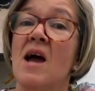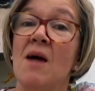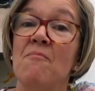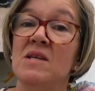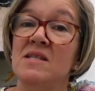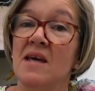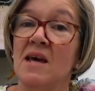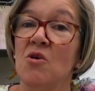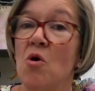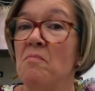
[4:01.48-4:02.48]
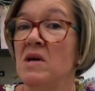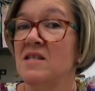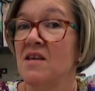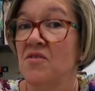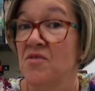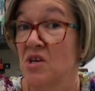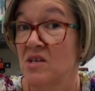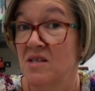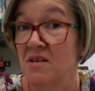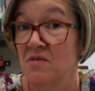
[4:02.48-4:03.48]
At midday on Monday the
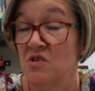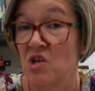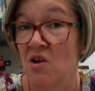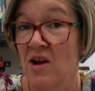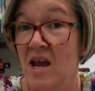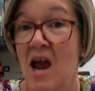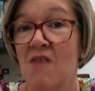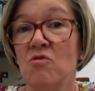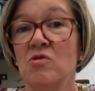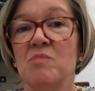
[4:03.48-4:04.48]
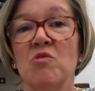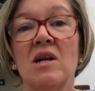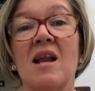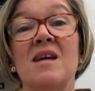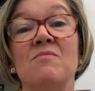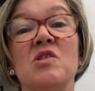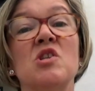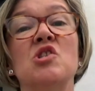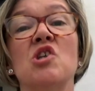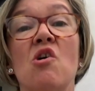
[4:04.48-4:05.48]
30th of July, heralds proclaimed
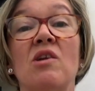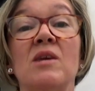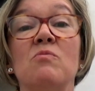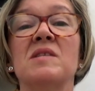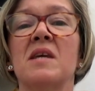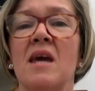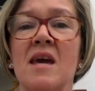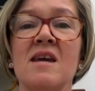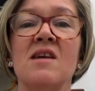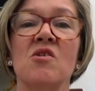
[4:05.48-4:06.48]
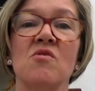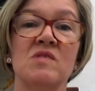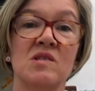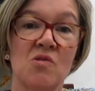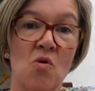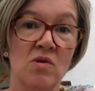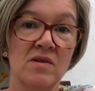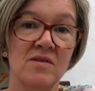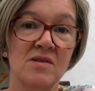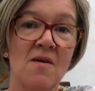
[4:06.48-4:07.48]
that Darnley was King of
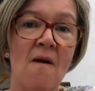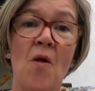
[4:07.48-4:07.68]
Scotland,